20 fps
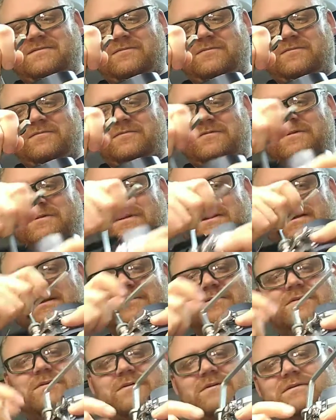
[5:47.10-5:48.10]
Really
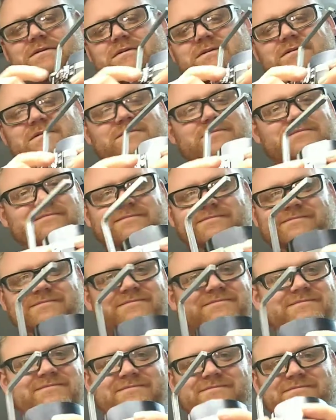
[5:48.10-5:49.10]
cool.
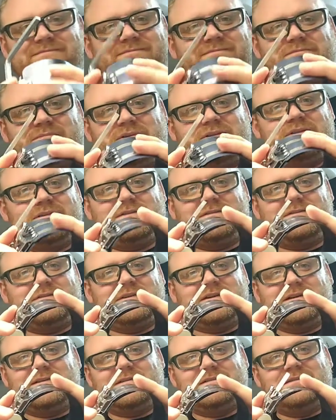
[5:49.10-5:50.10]
Put this
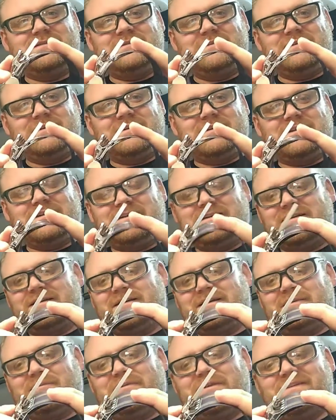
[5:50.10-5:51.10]
around
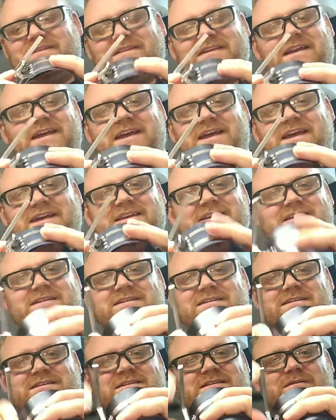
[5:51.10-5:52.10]
piston head
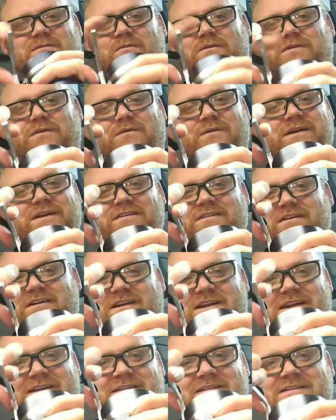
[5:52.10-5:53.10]
with the rings
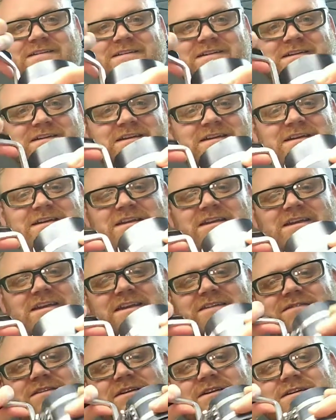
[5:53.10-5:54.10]
on it.
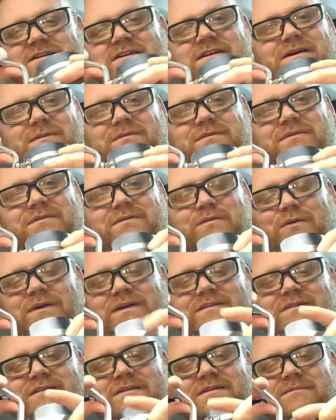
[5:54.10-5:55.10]
Give it a good couple
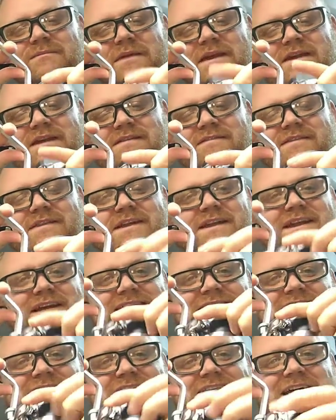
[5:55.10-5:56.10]
twists. Make everything
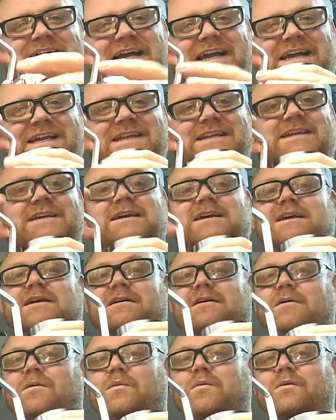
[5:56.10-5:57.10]
nice and tight.
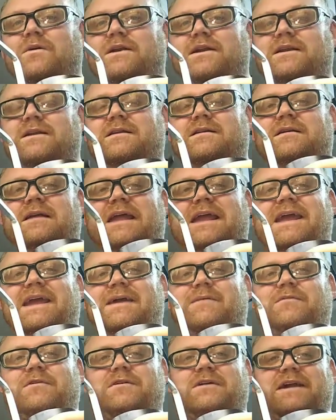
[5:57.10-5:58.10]
Wooden
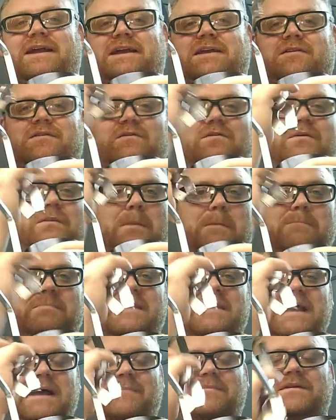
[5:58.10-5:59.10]
hammer handle.
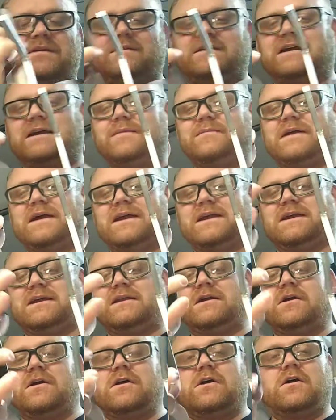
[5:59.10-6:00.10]
Tap this guy back in.
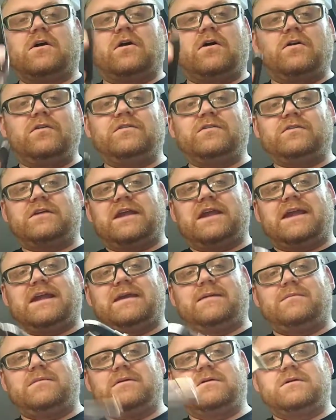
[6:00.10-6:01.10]
Also
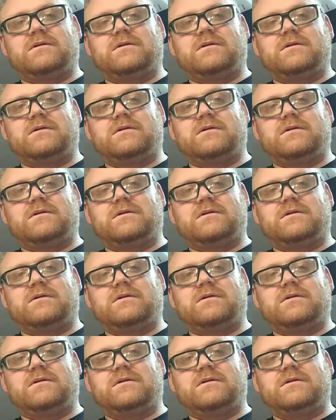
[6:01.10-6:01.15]
came